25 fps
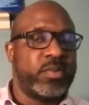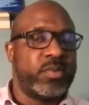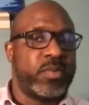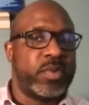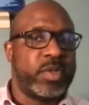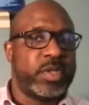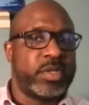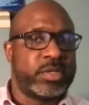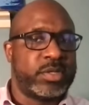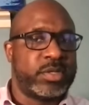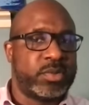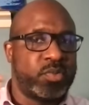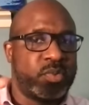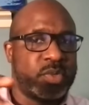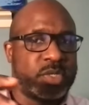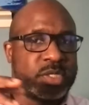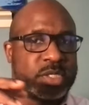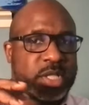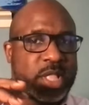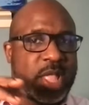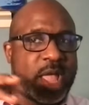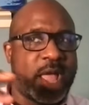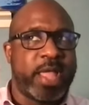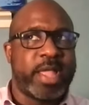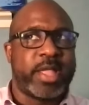was
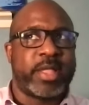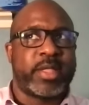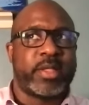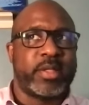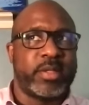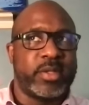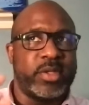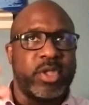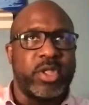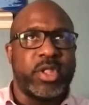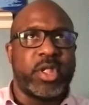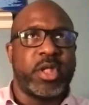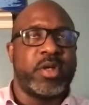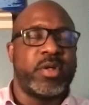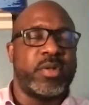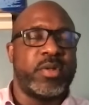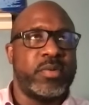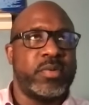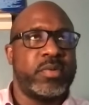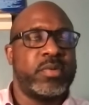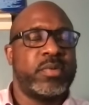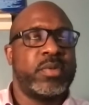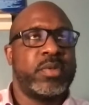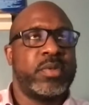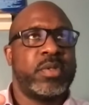like,
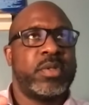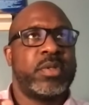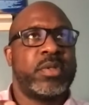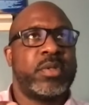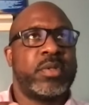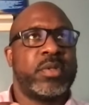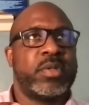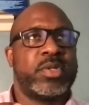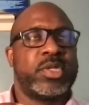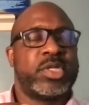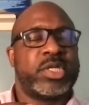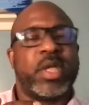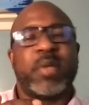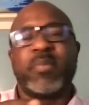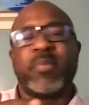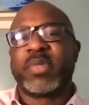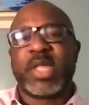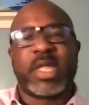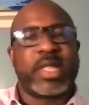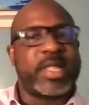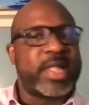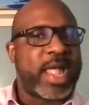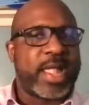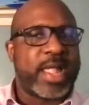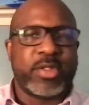
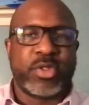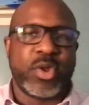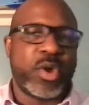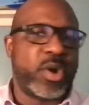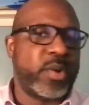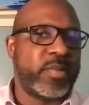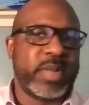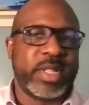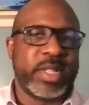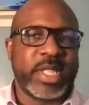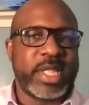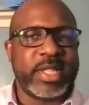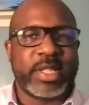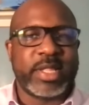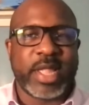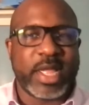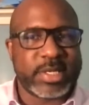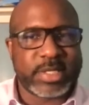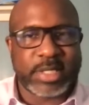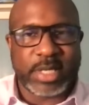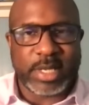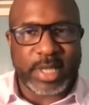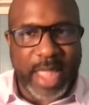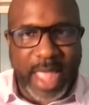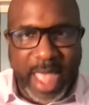something that normally
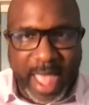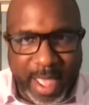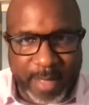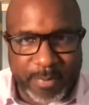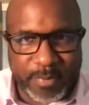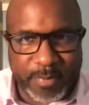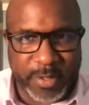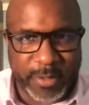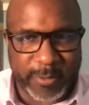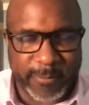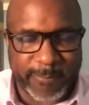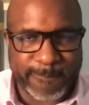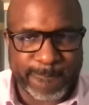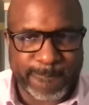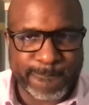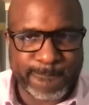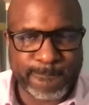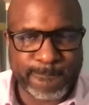doesn't happen.